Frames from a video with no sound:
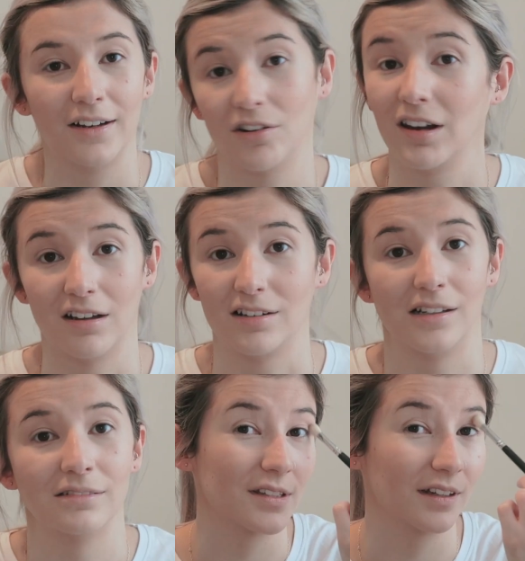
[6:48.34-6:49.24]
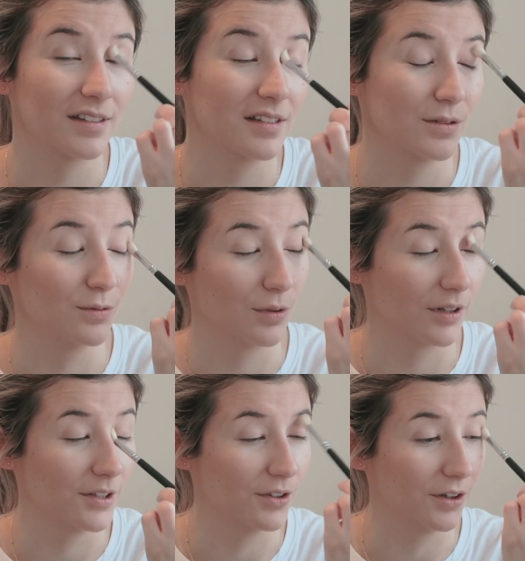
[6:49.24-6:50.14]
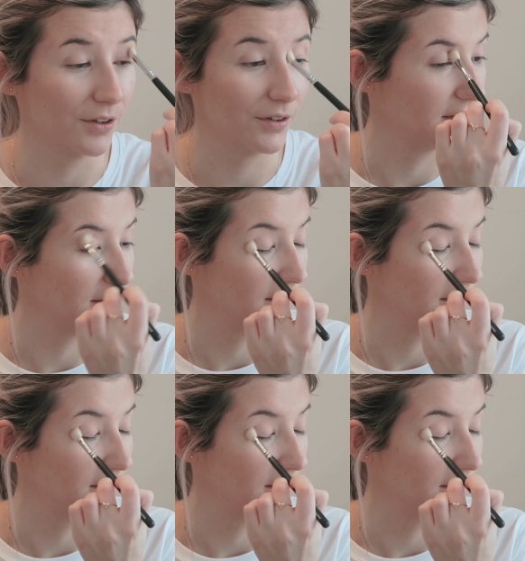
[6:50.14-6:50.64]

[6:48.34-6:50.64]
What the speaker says: and eyeliner. So I stick with what I know. I'm